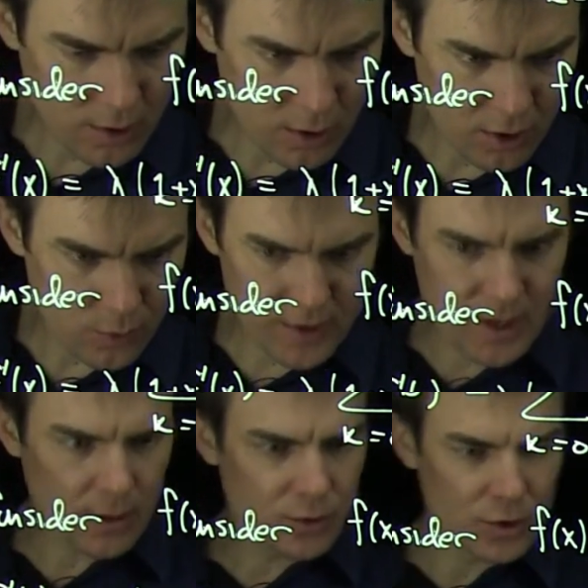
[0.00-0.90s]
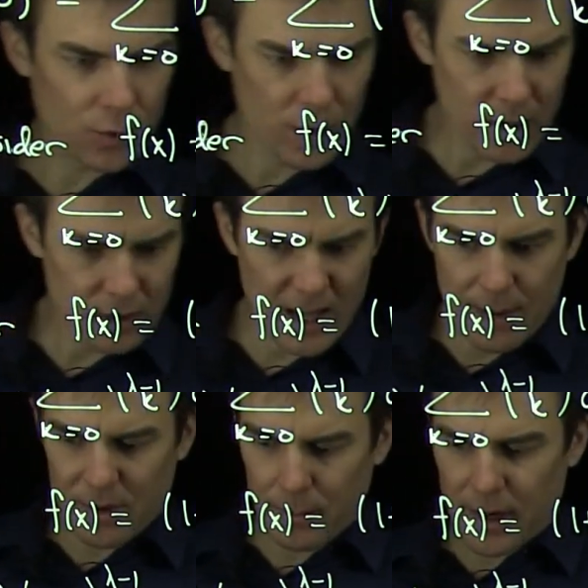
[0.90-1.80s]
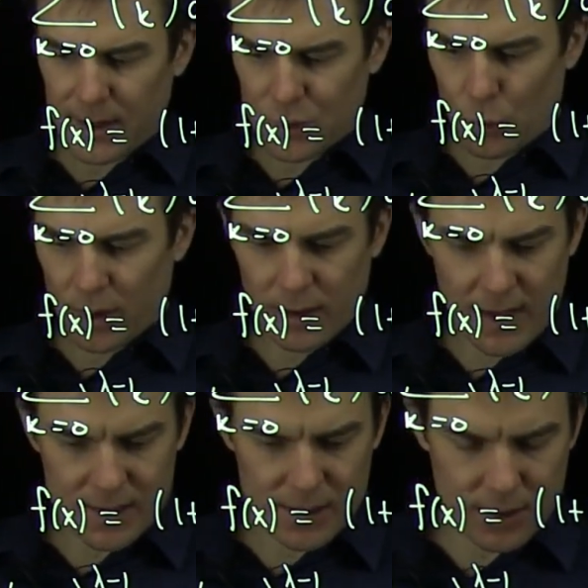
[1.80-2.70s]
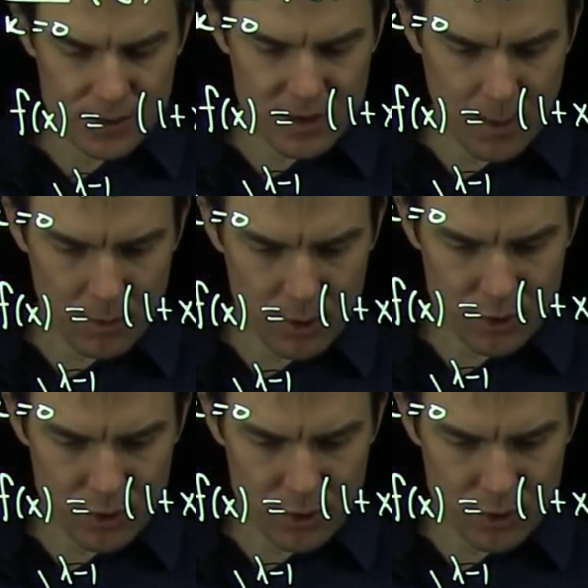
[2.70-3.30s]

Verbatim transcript: all the way down to lambda minus 1 less than this number.